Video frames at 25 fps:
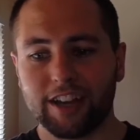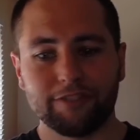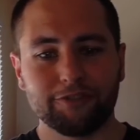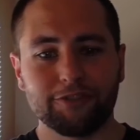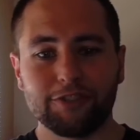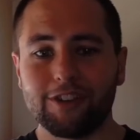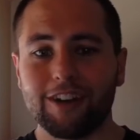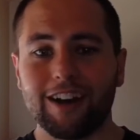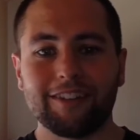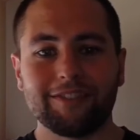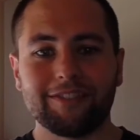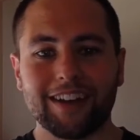if
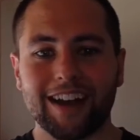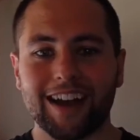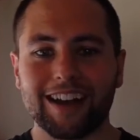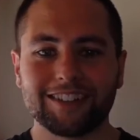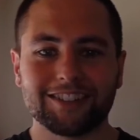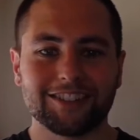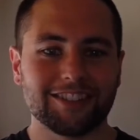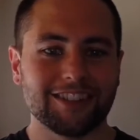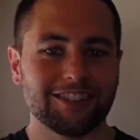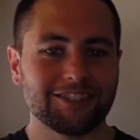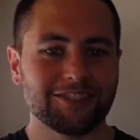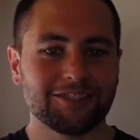you have
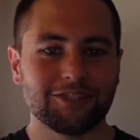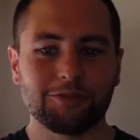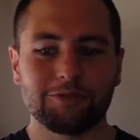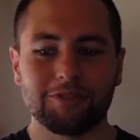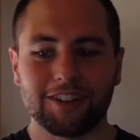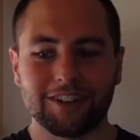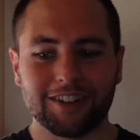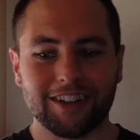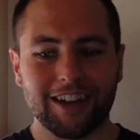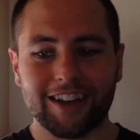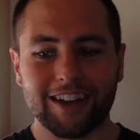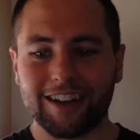access to
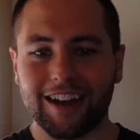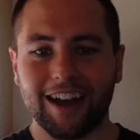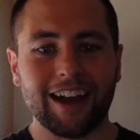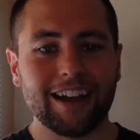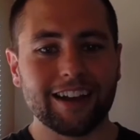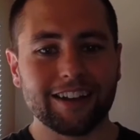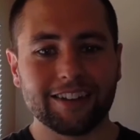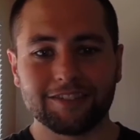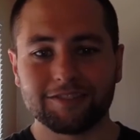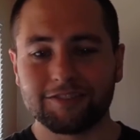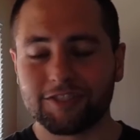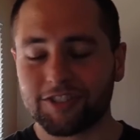one,
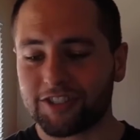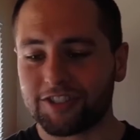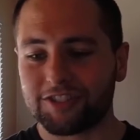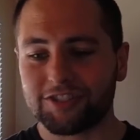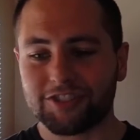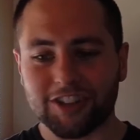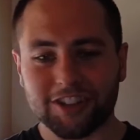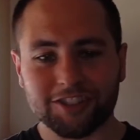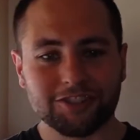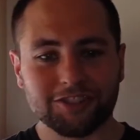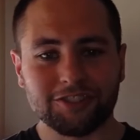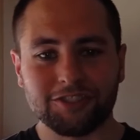I'd
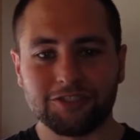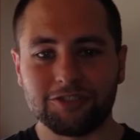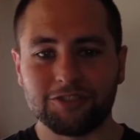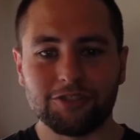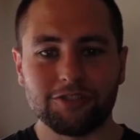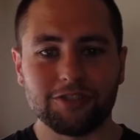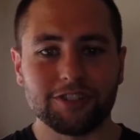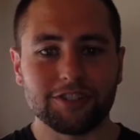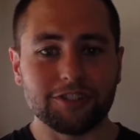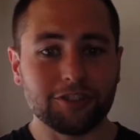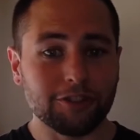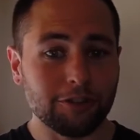suggest you
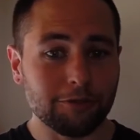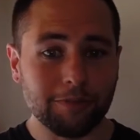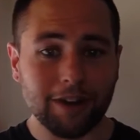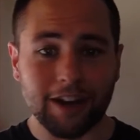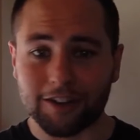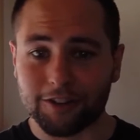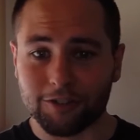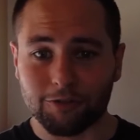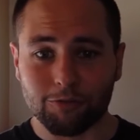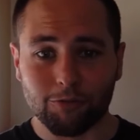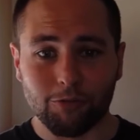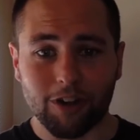do it no
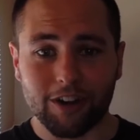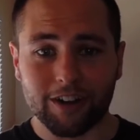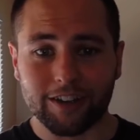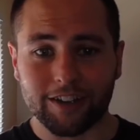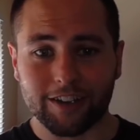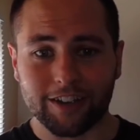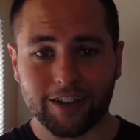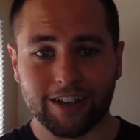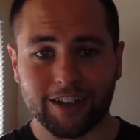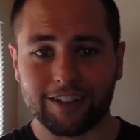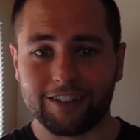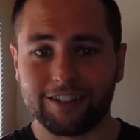matter
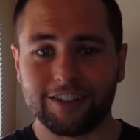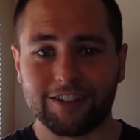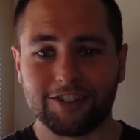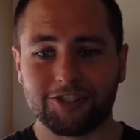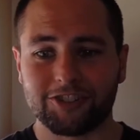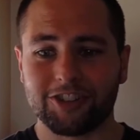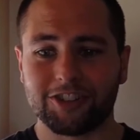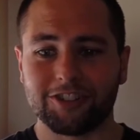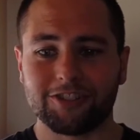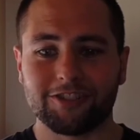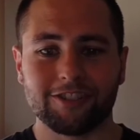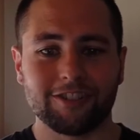what
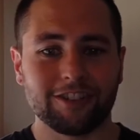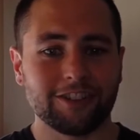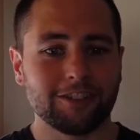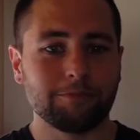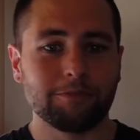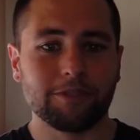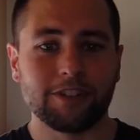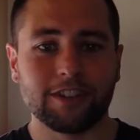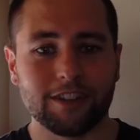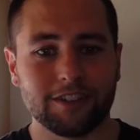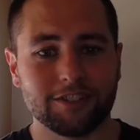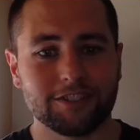condition you're
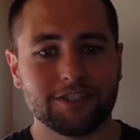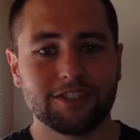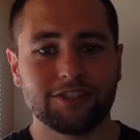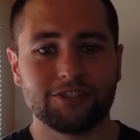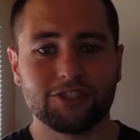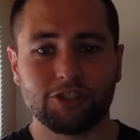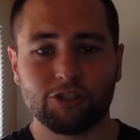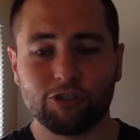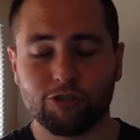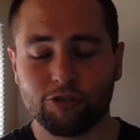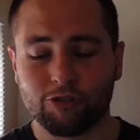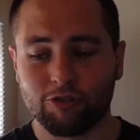in, because
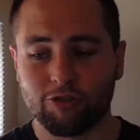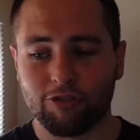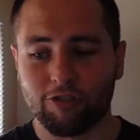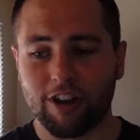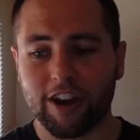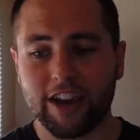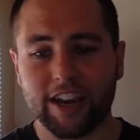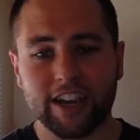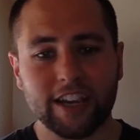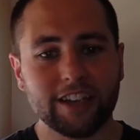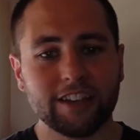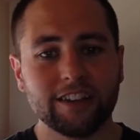it's a
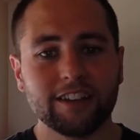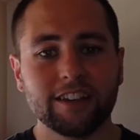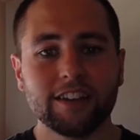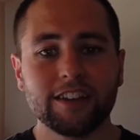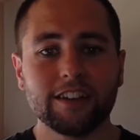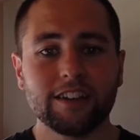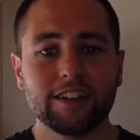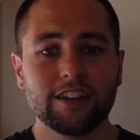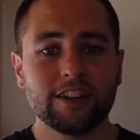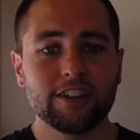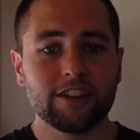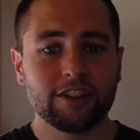great
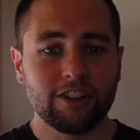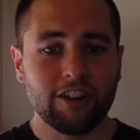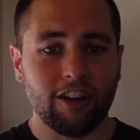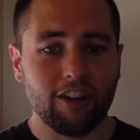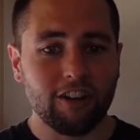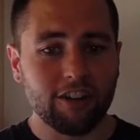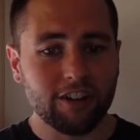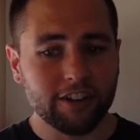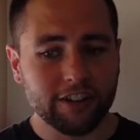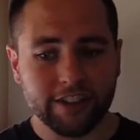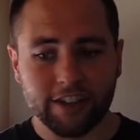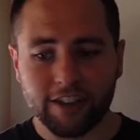
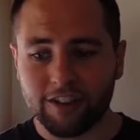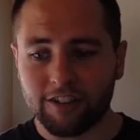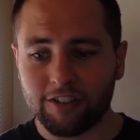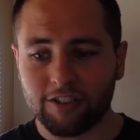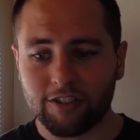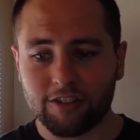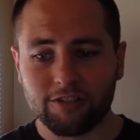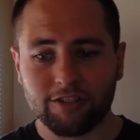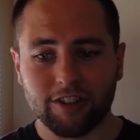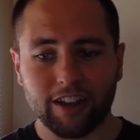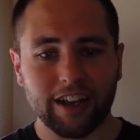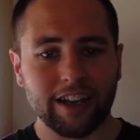
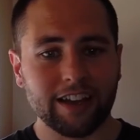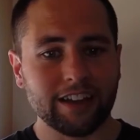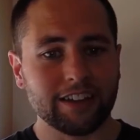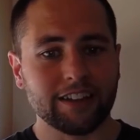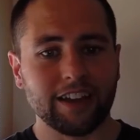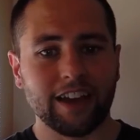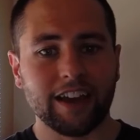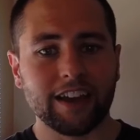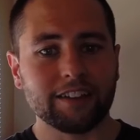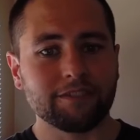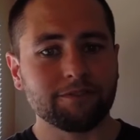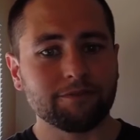cardio
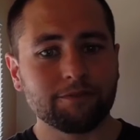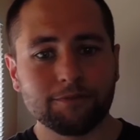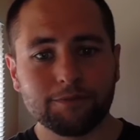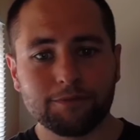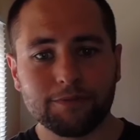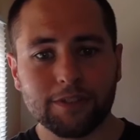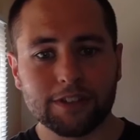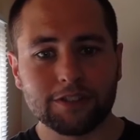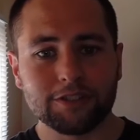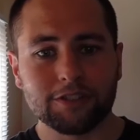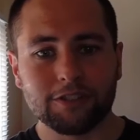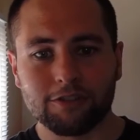and
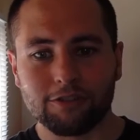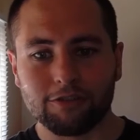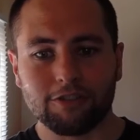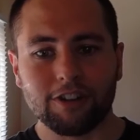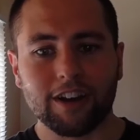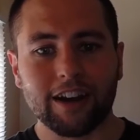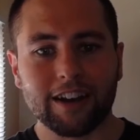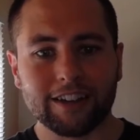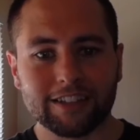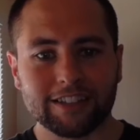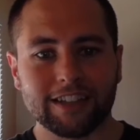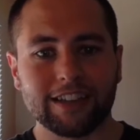
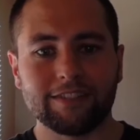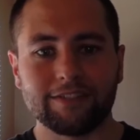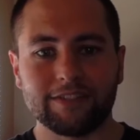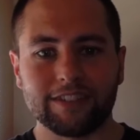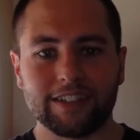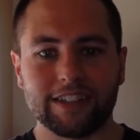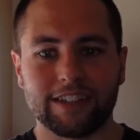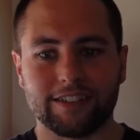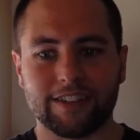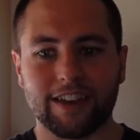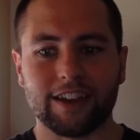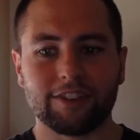physical
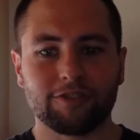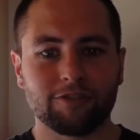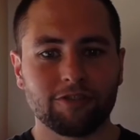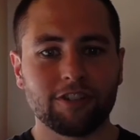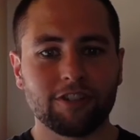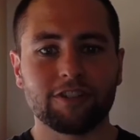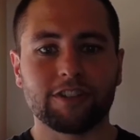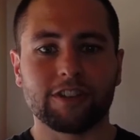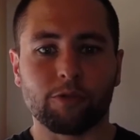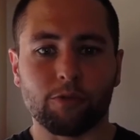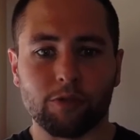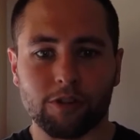activity that
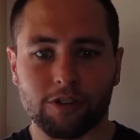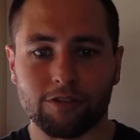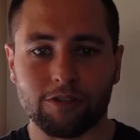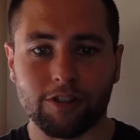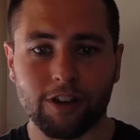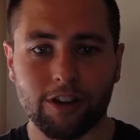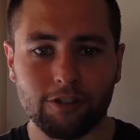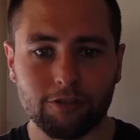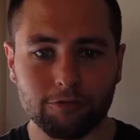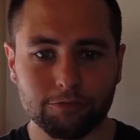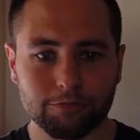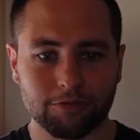really will
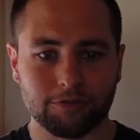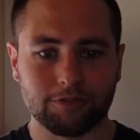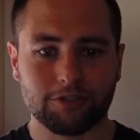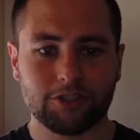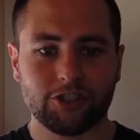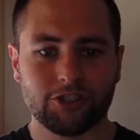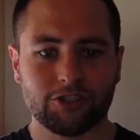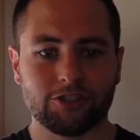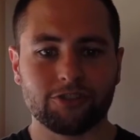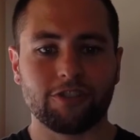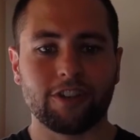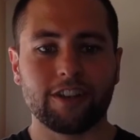help
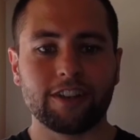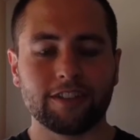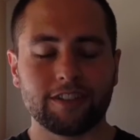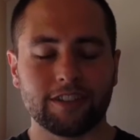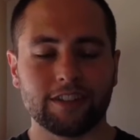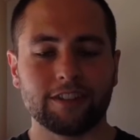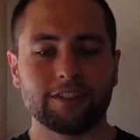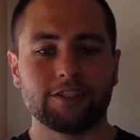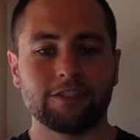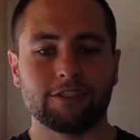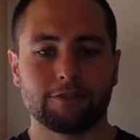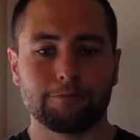
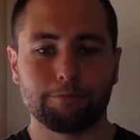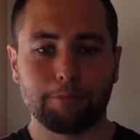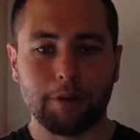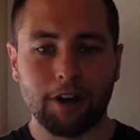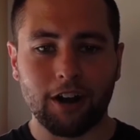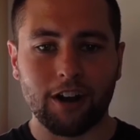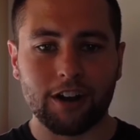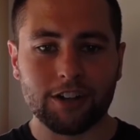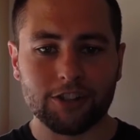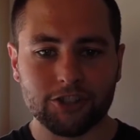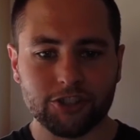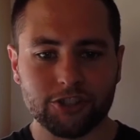strengthen your
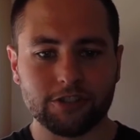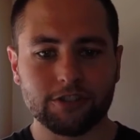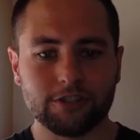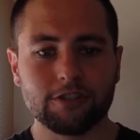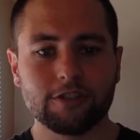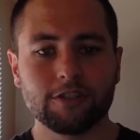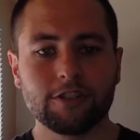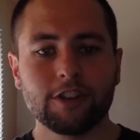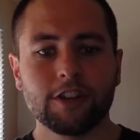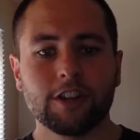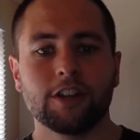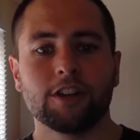
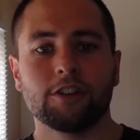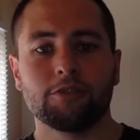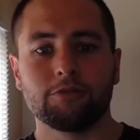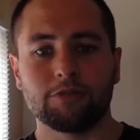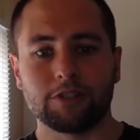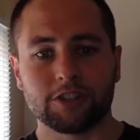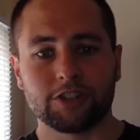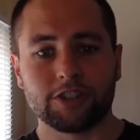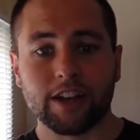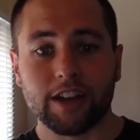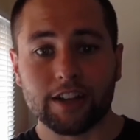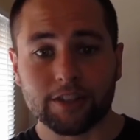posture,
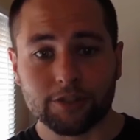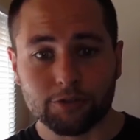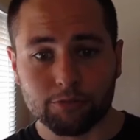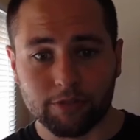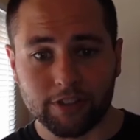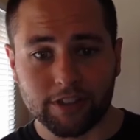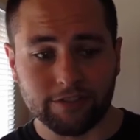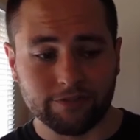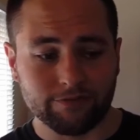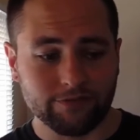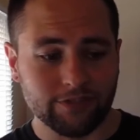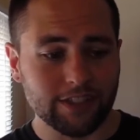which, as
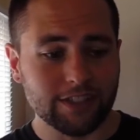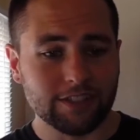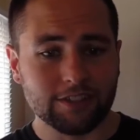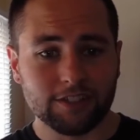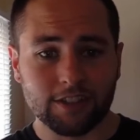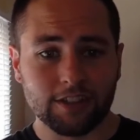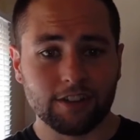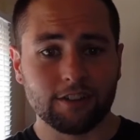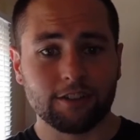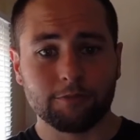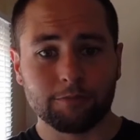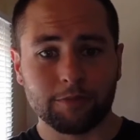we've
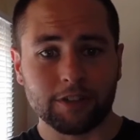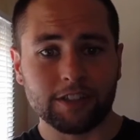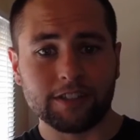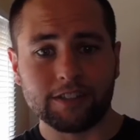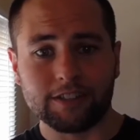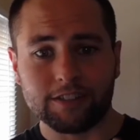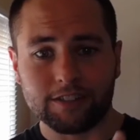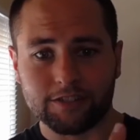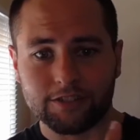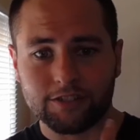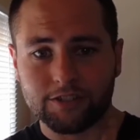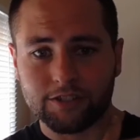determined,
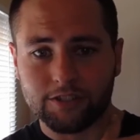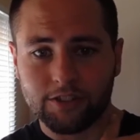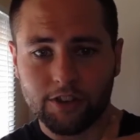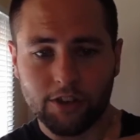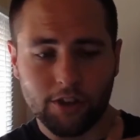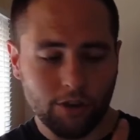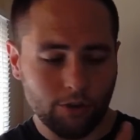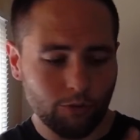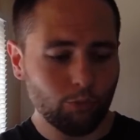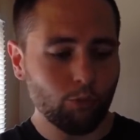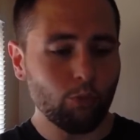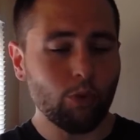is
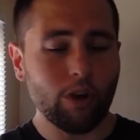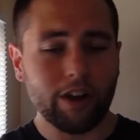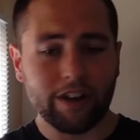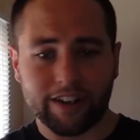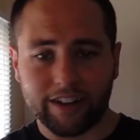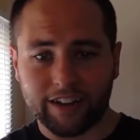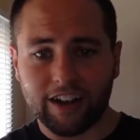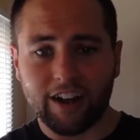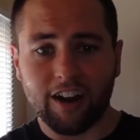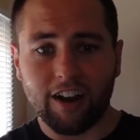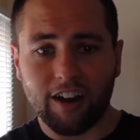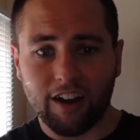
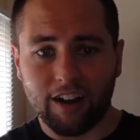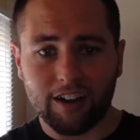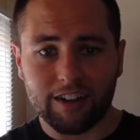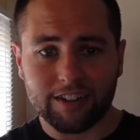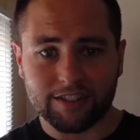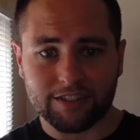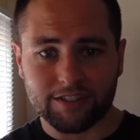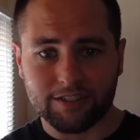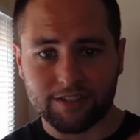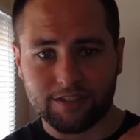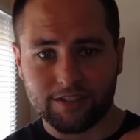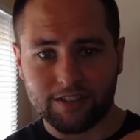what
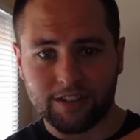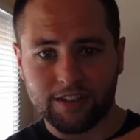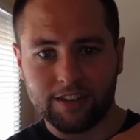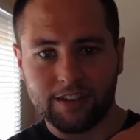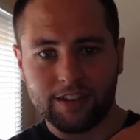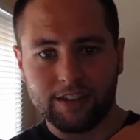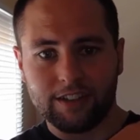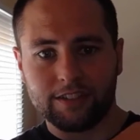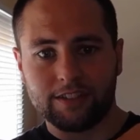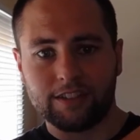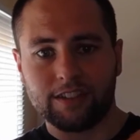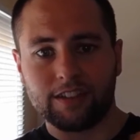caused
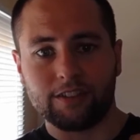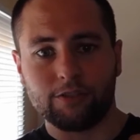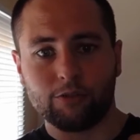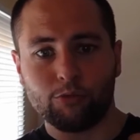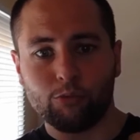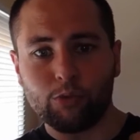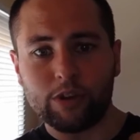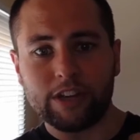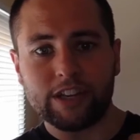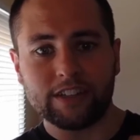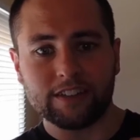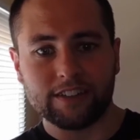the
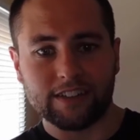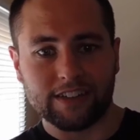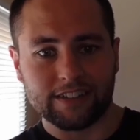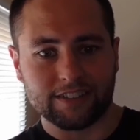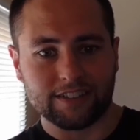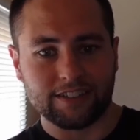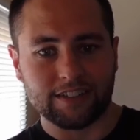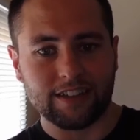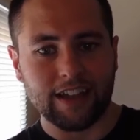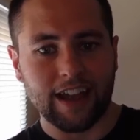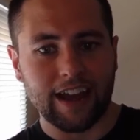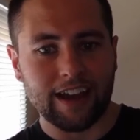
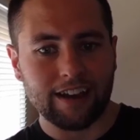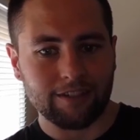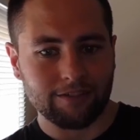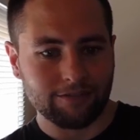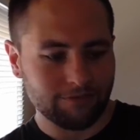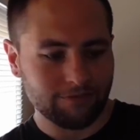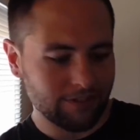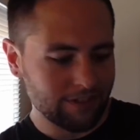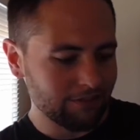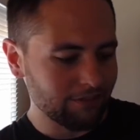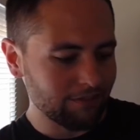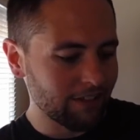weakness
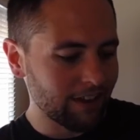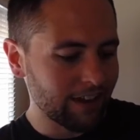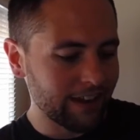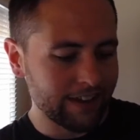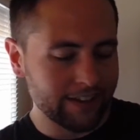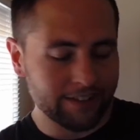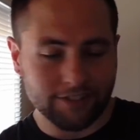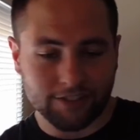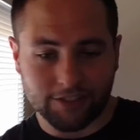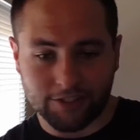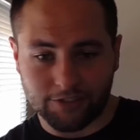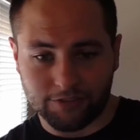down the
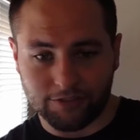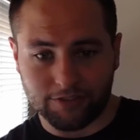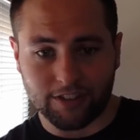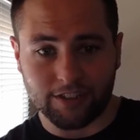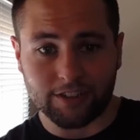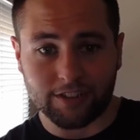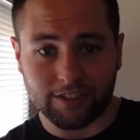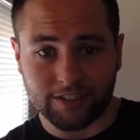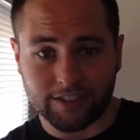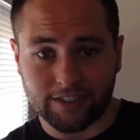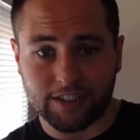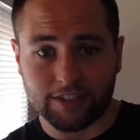line to
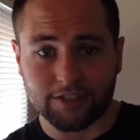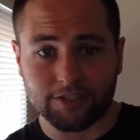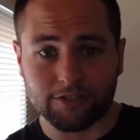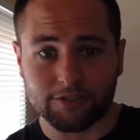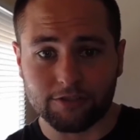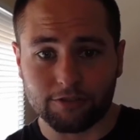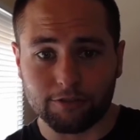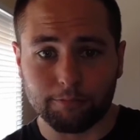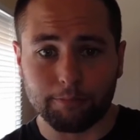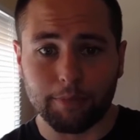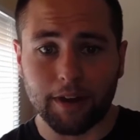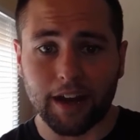the
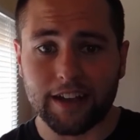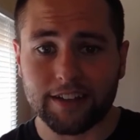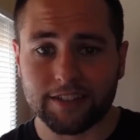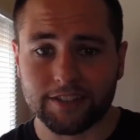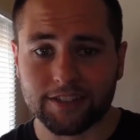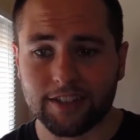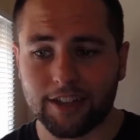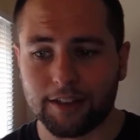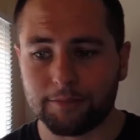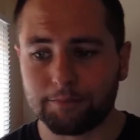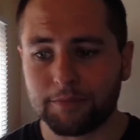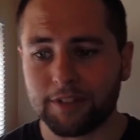distal
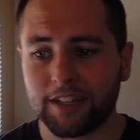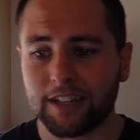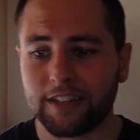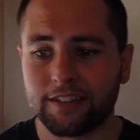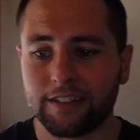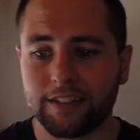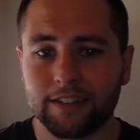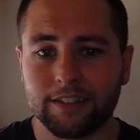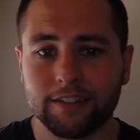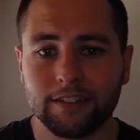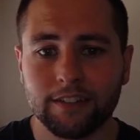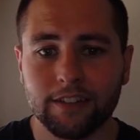bicep
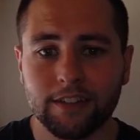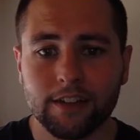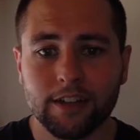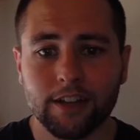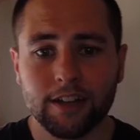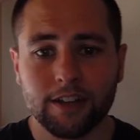tendon.